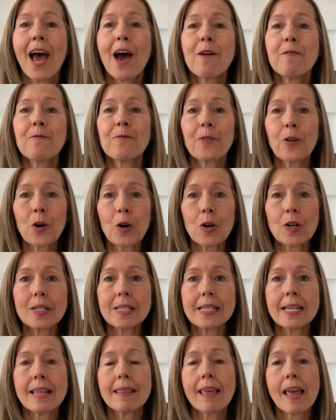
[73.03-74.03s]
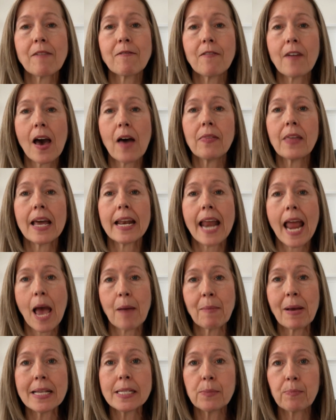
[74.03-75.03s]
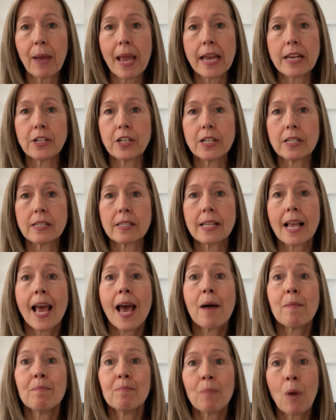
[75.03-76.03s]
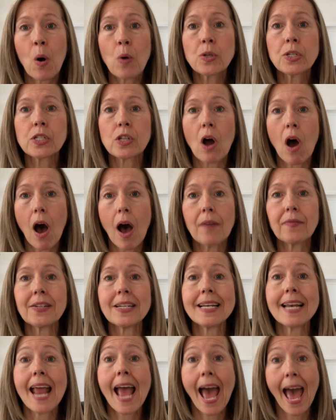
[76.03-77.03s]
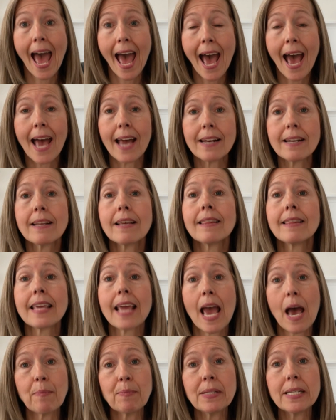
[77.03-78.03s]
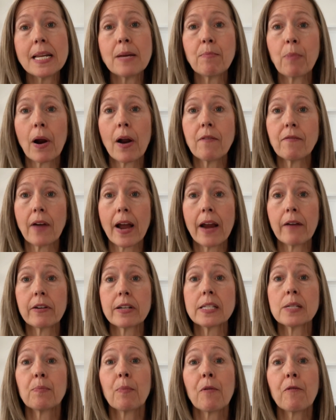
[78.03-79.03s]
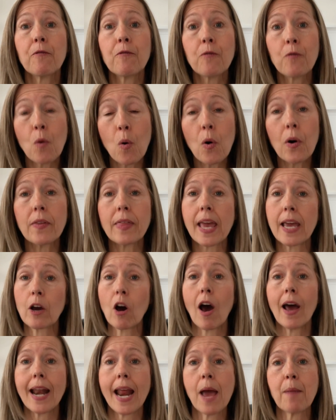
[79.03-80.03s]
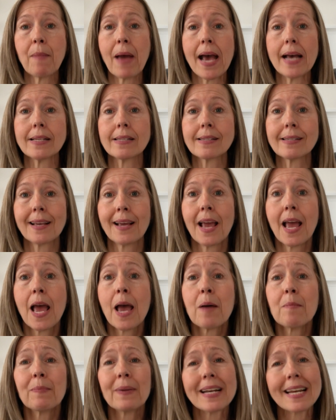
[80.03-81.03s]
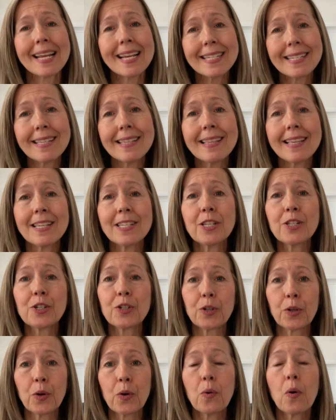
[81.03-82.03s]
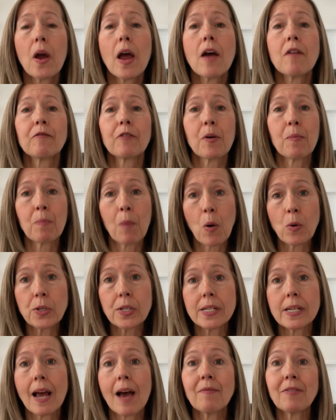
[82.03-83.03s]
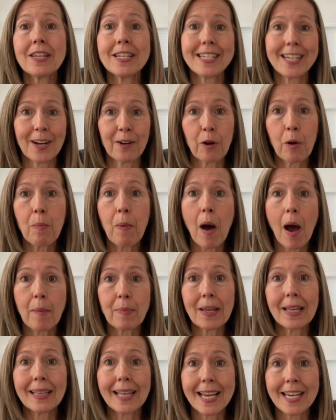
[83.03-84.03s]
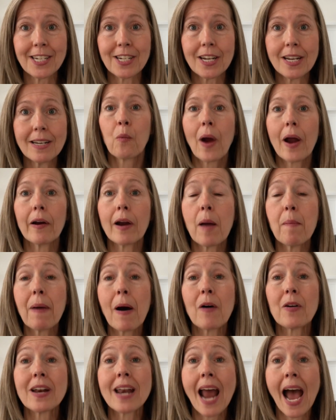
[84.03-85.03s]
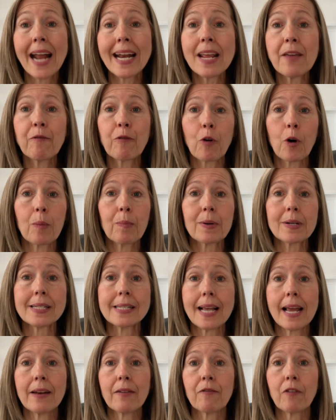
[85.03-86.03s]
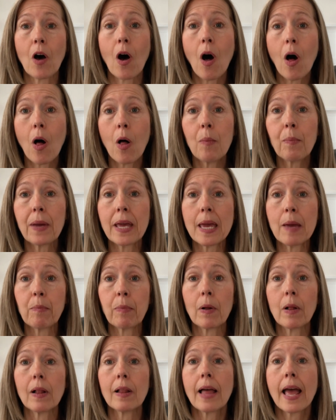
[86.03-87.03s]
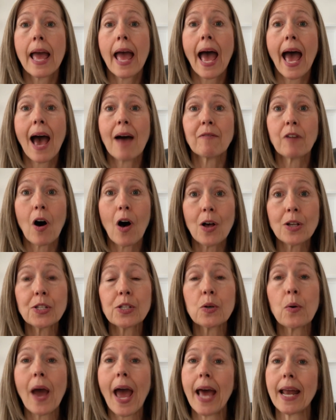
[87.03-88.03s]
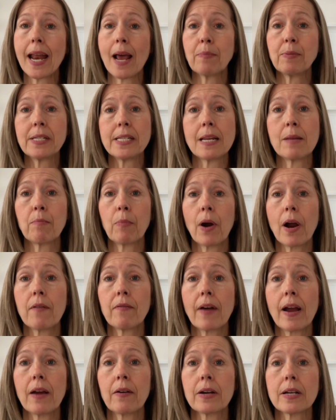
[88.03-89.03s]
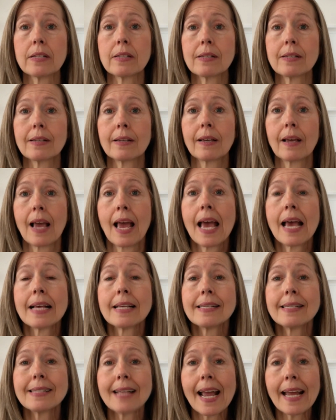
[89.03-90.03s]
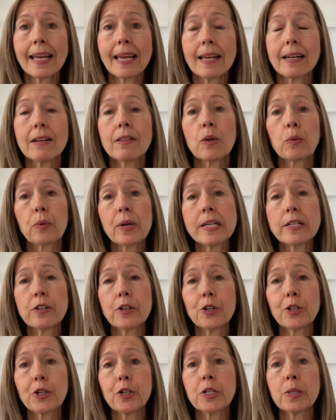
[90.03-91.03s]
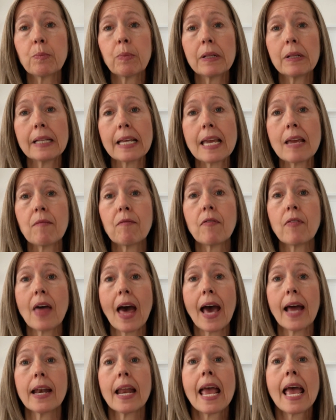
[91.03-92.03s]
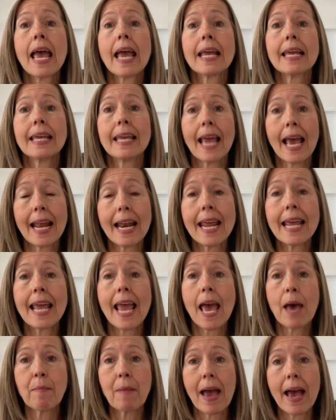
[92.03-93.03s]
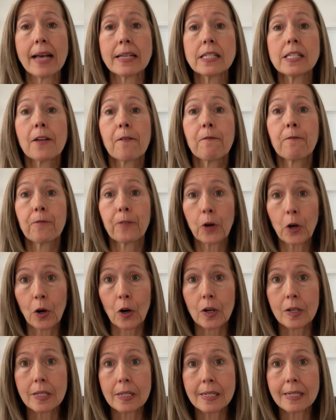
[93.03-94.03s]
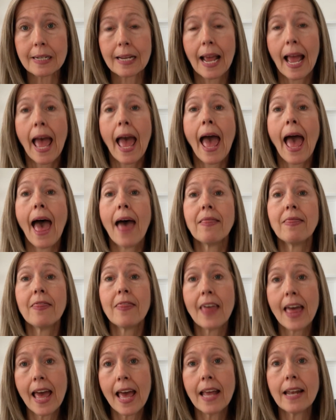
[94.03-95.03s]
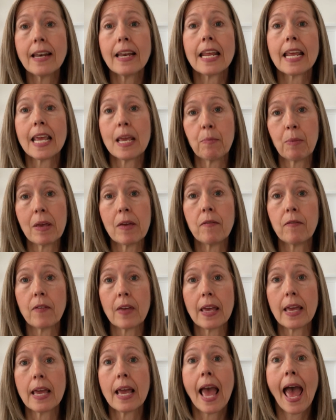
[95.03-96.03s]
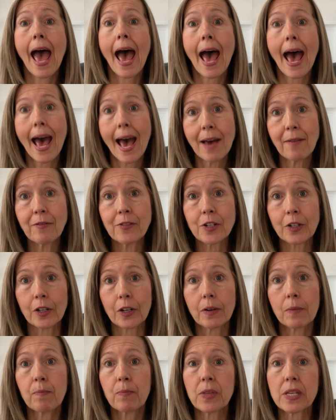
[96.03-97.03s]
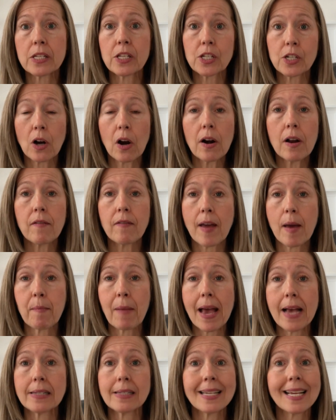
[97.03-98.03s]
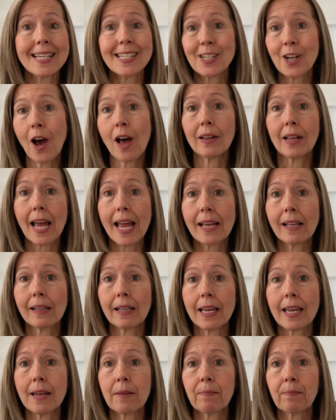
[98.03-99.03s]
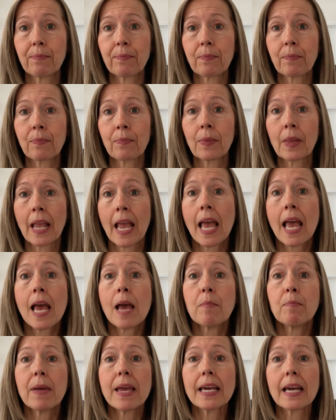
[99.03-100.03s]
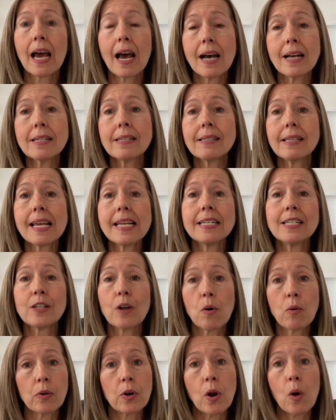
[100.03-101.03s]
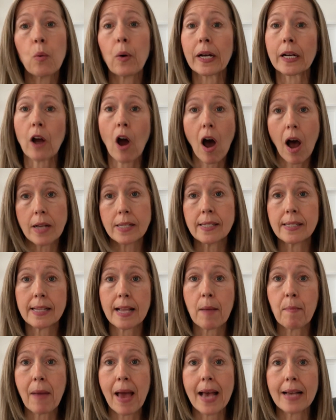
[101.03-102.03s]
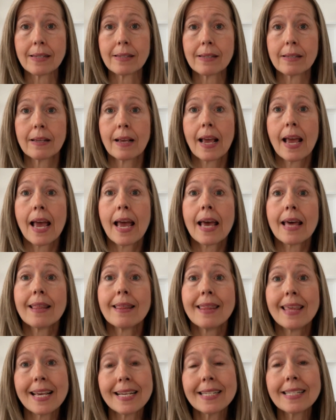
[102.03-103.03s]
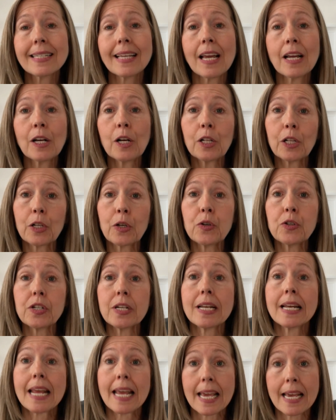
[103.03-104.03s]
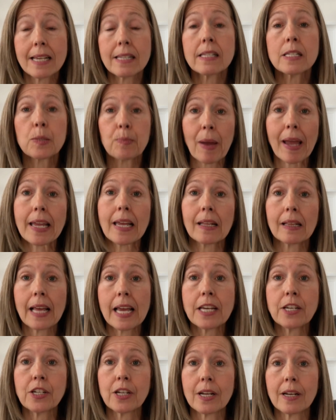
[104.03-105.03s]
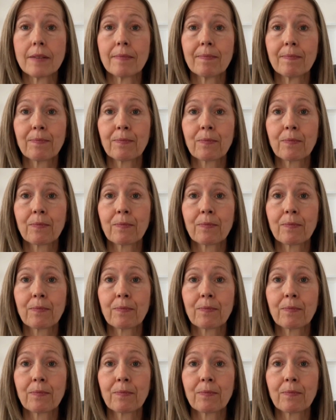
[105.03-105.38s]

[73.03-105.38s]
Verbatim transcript: First, they found that MS patients most often had the Epstein Barr virus before they got MS. But isn't this true for most of the general population, where about 94% of all people have also had Epstein Barr virus? Second, the researchers believe that getting MS first and then EBV after the start of MS is not likely. Because they don't know what causes MS, this conclusion is speculation.